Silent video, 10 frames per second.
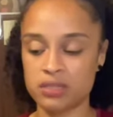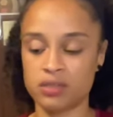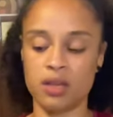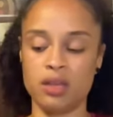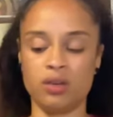
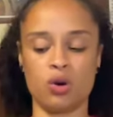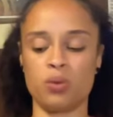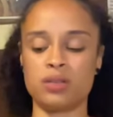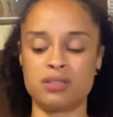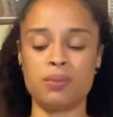saying or
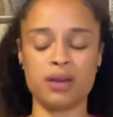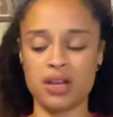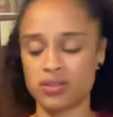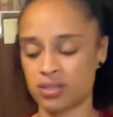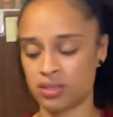what somebody
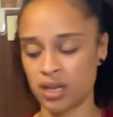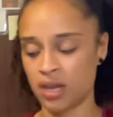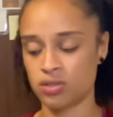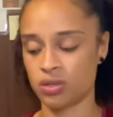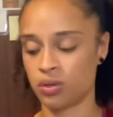else is
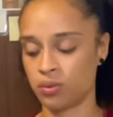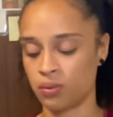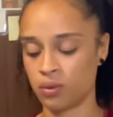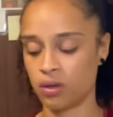saying to you.